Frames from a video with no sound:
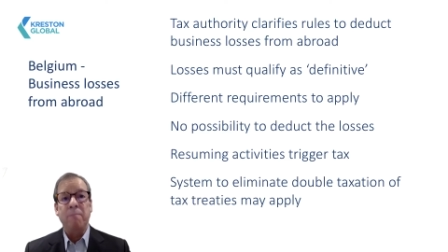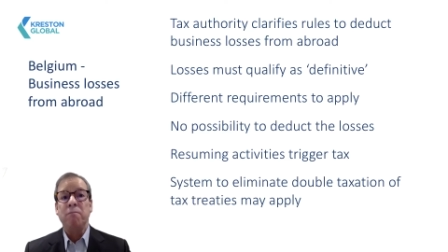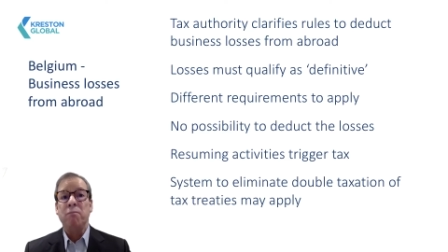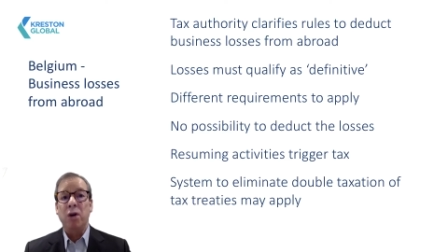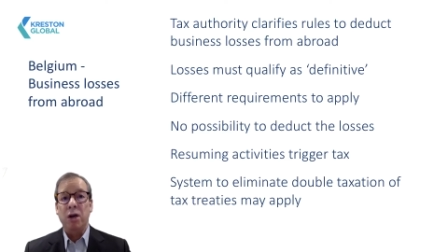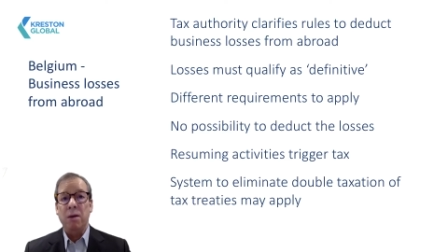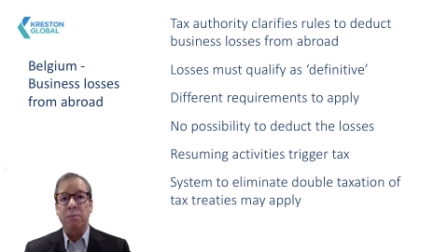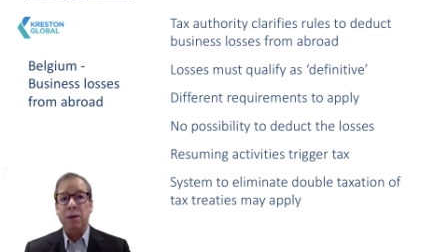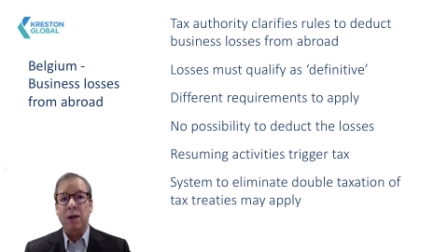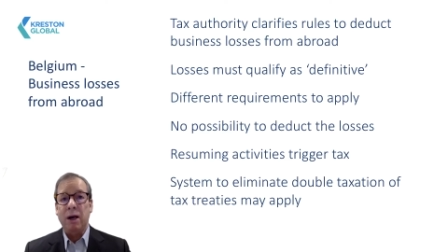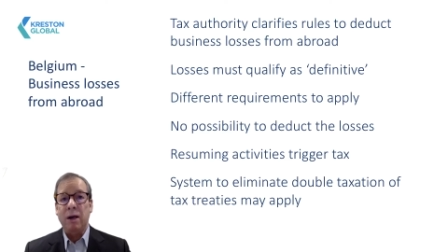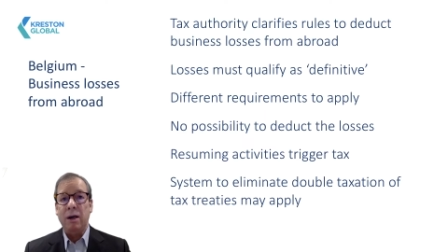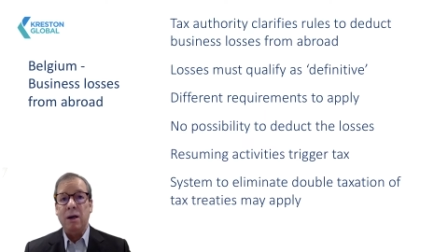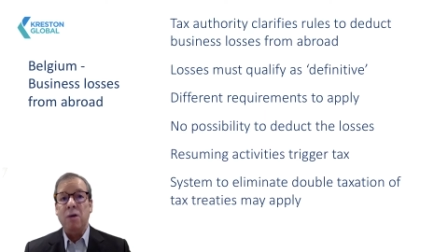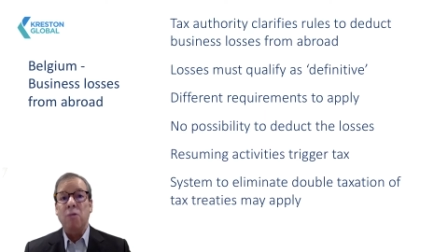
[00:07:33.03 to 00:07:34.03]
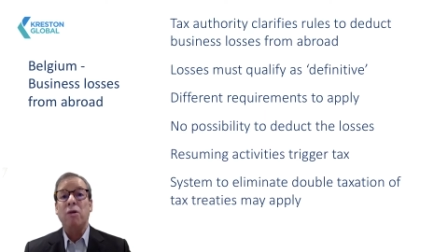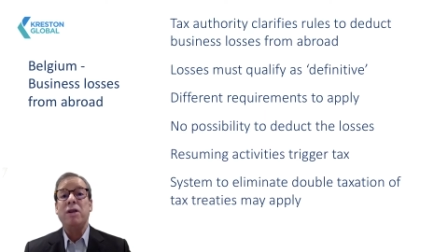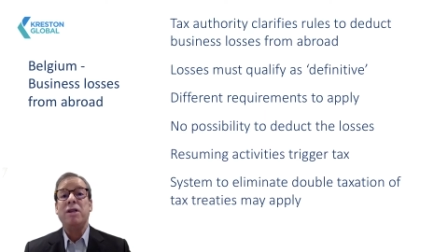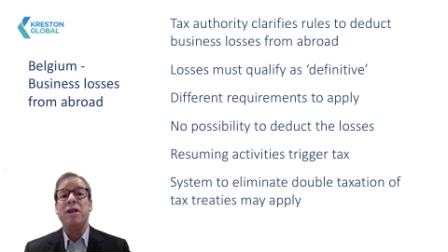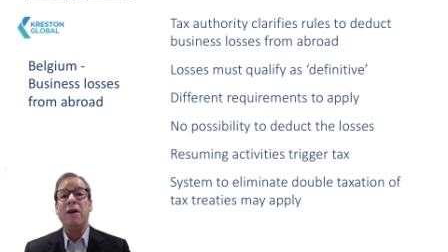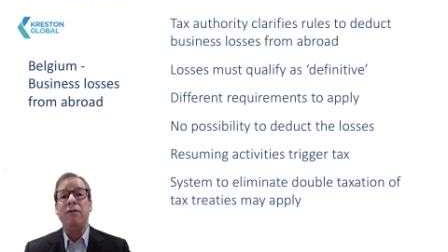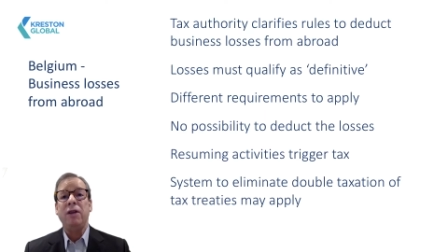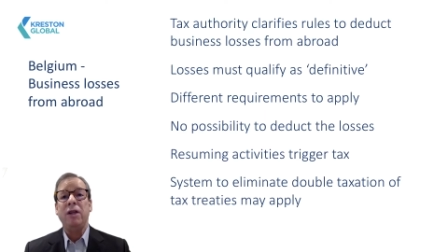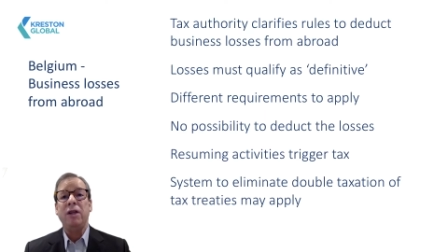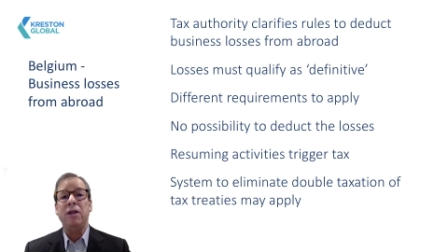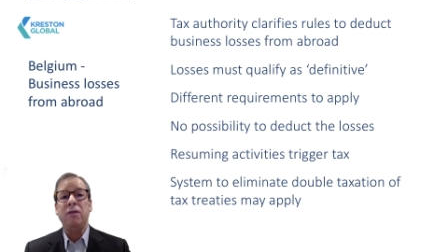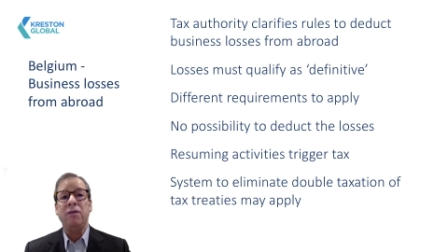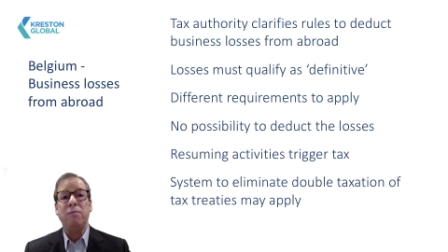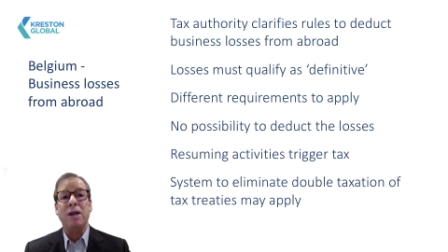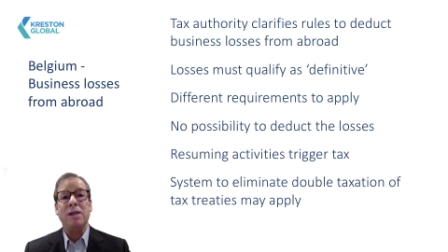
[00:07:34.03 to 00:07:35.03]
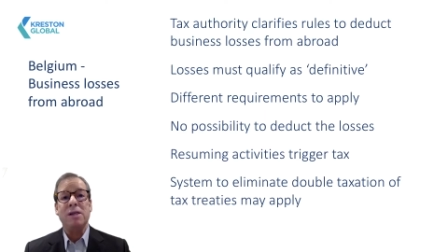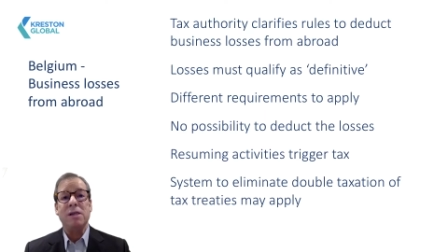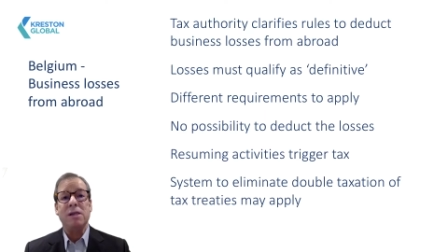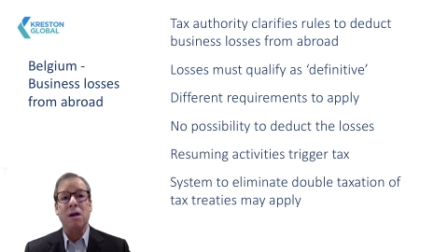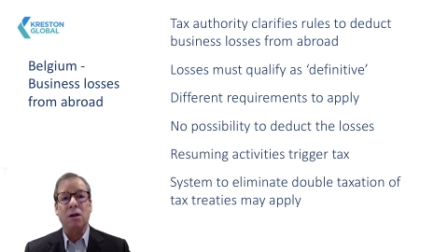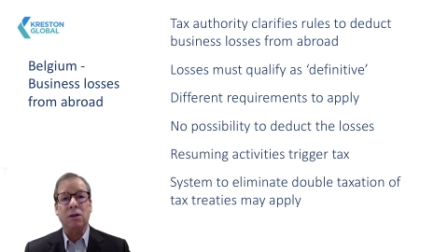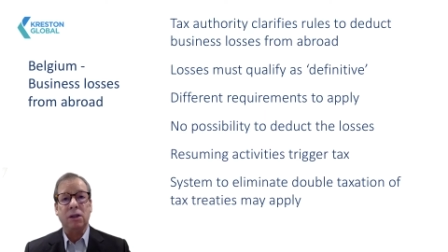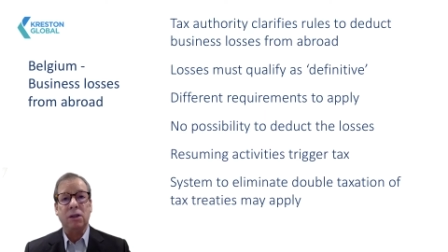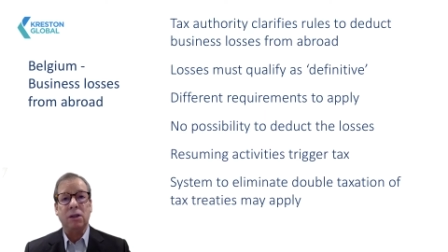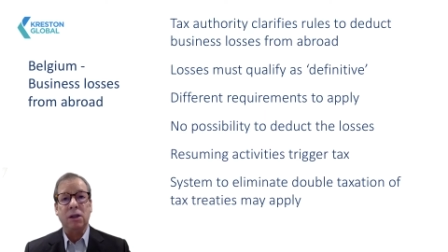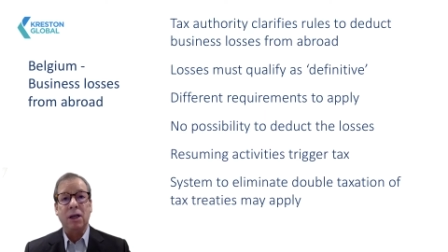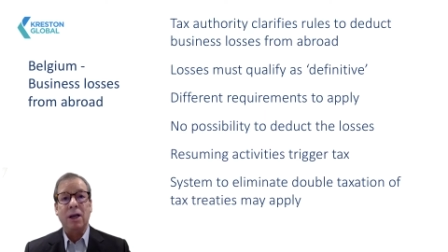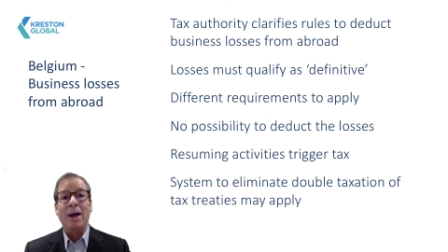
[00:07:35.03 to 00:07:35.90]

may apply when definitive business losses